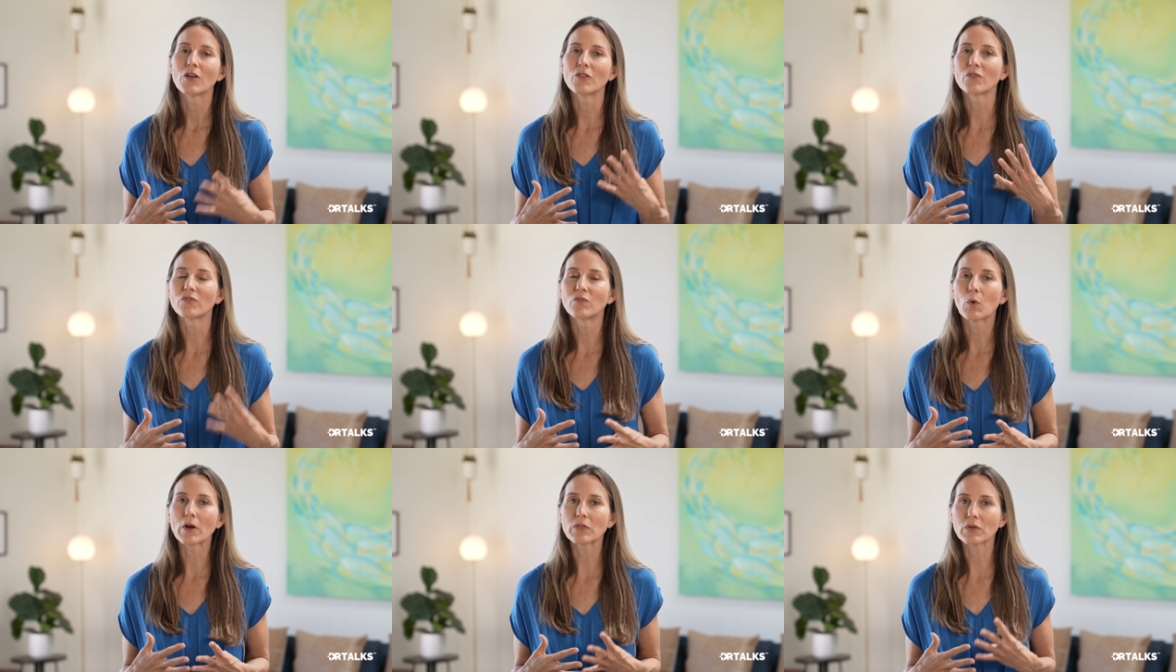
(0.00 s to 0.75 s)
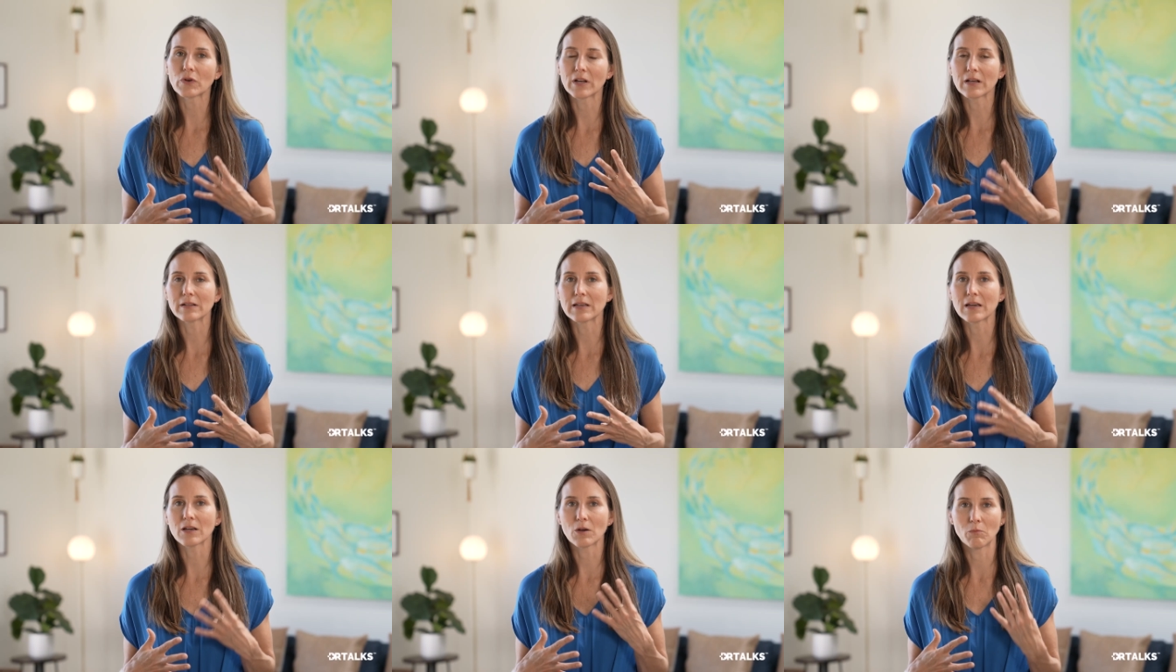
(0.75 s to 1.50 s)
The fourth
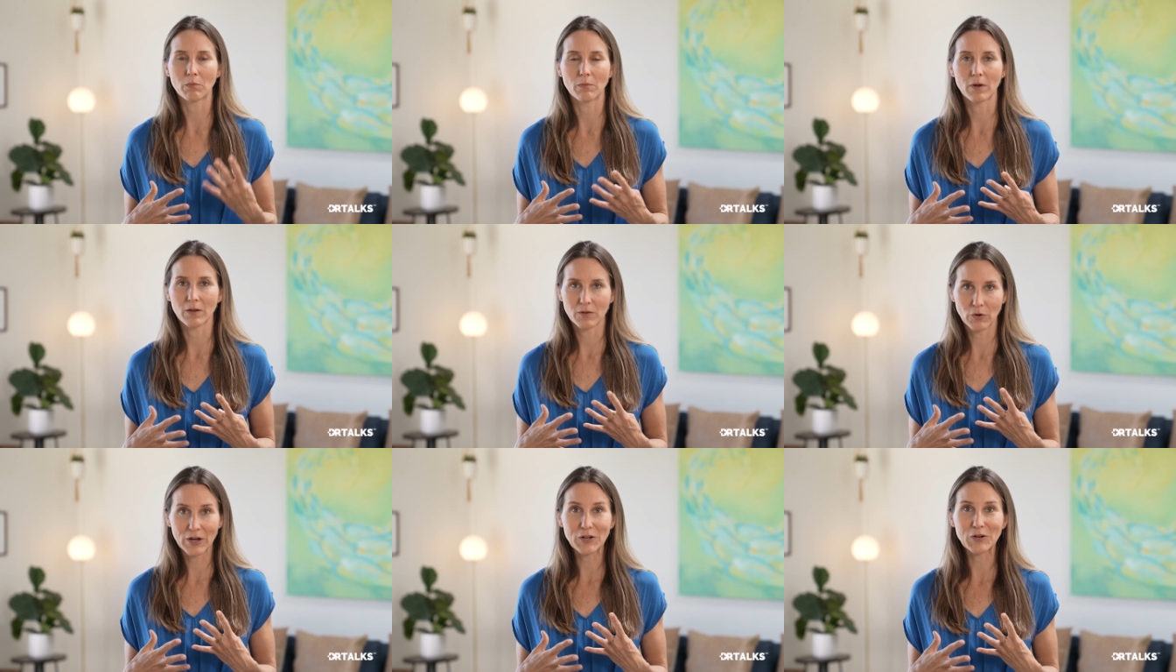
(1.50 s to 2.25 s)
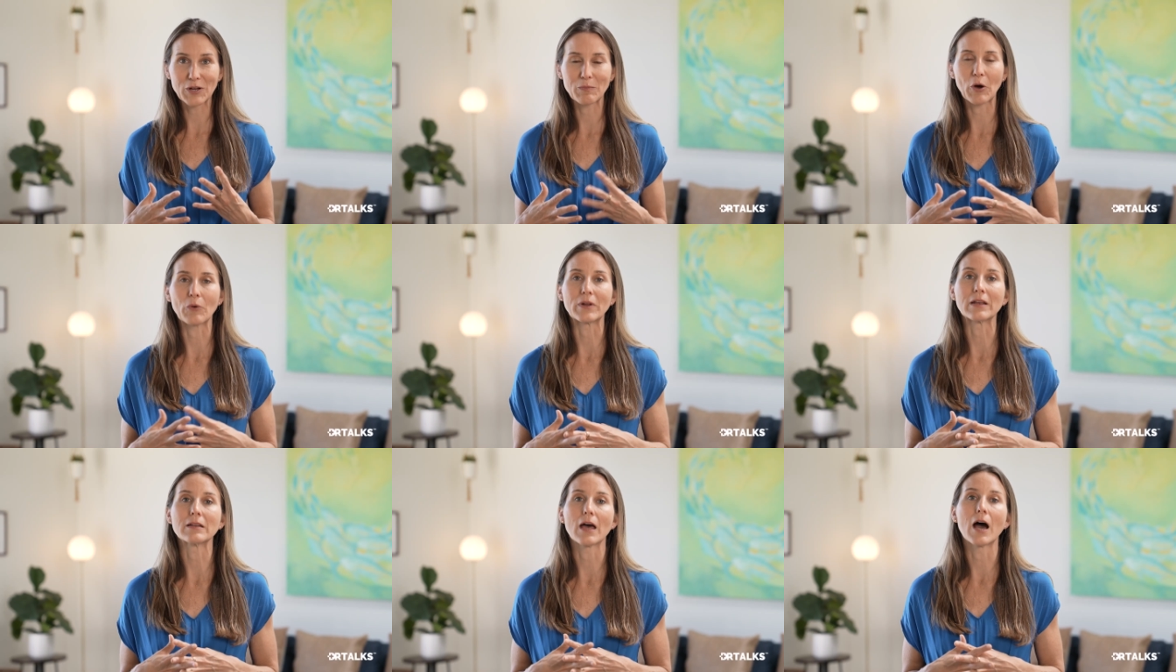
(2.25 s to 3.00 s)
critical
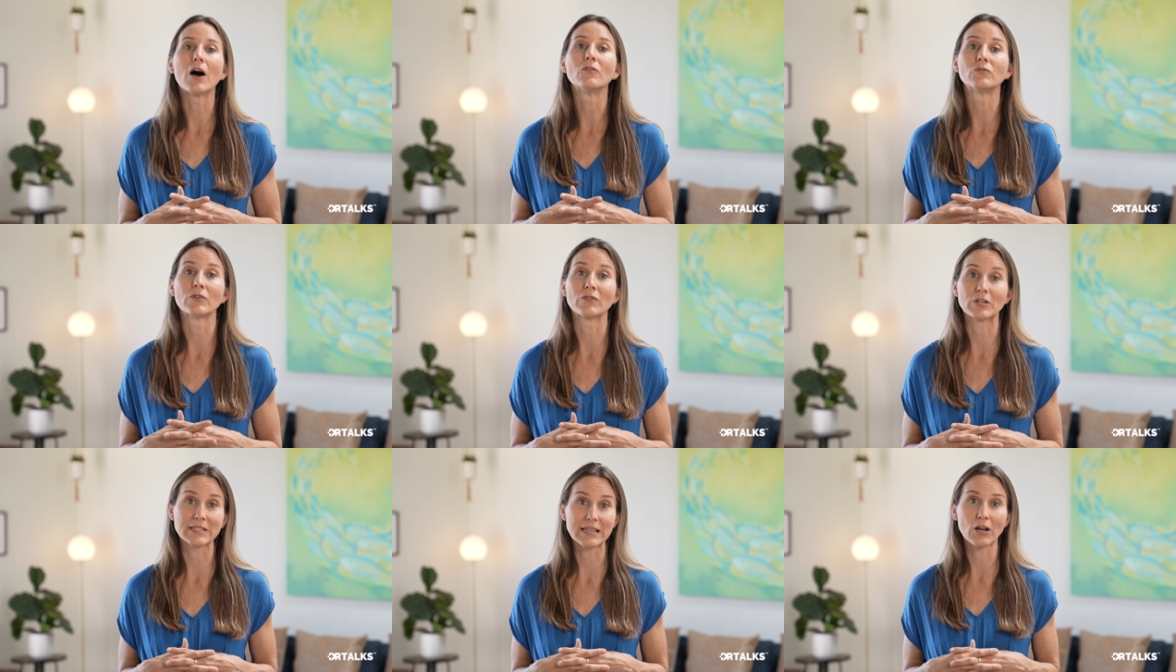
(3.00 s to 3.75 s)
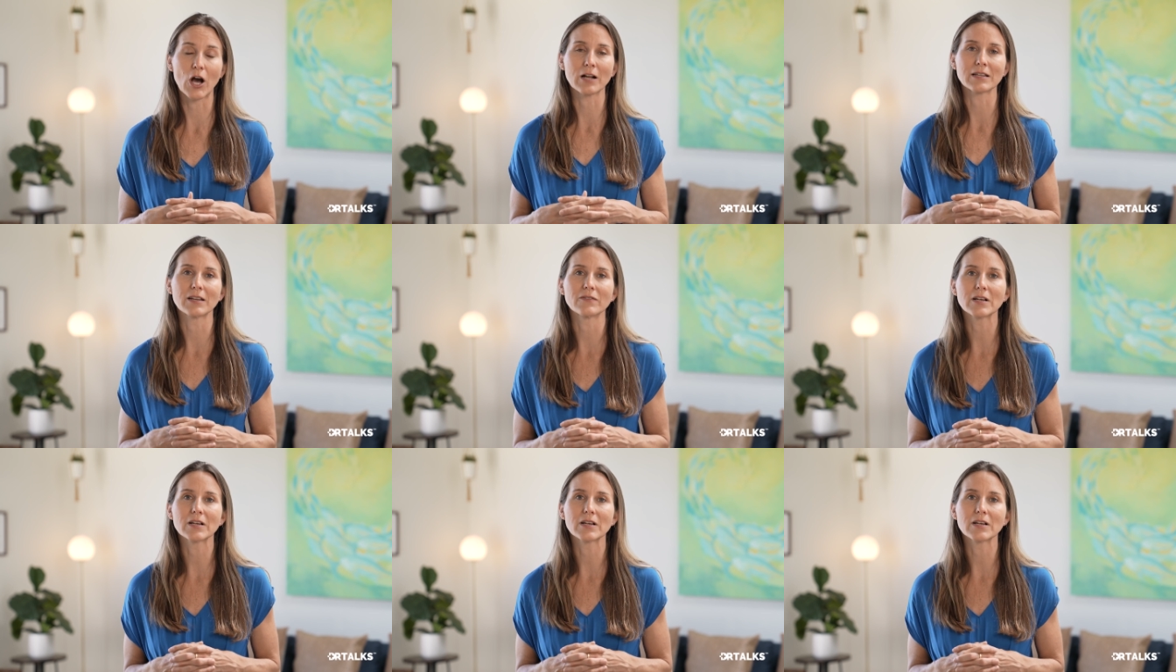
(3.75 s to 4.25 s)
component of reversing cognitive